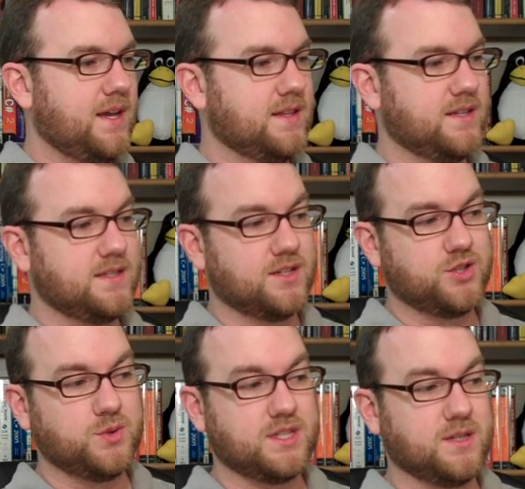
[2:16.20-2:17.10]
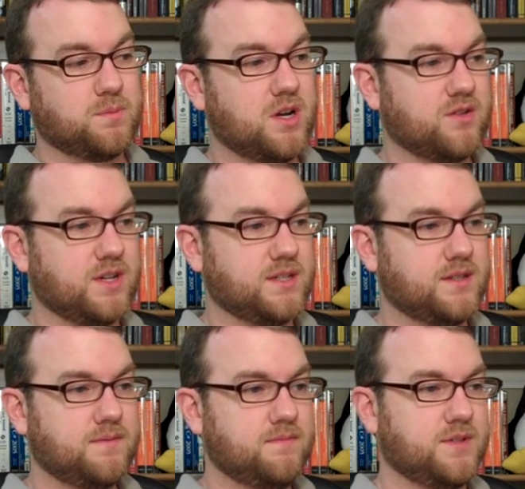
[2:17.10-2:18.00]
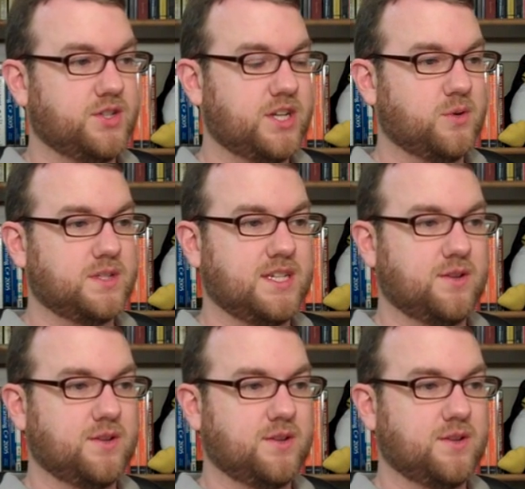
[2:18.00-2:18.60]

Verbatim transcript: and then it tells you it's in progress. There you go, it's